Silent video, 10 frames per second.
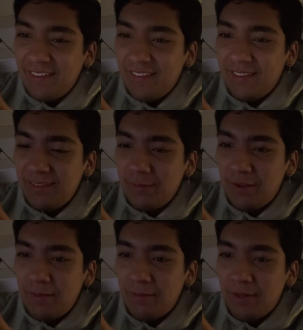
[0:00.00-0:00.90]
Let's see if I
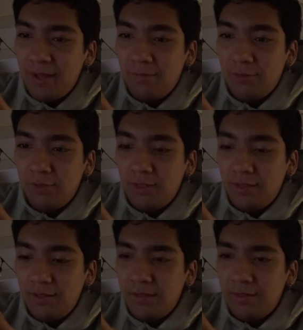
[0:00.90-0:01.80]
have the app for
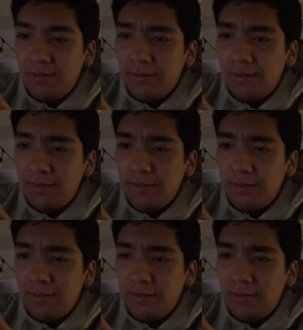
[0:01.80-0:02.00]
this.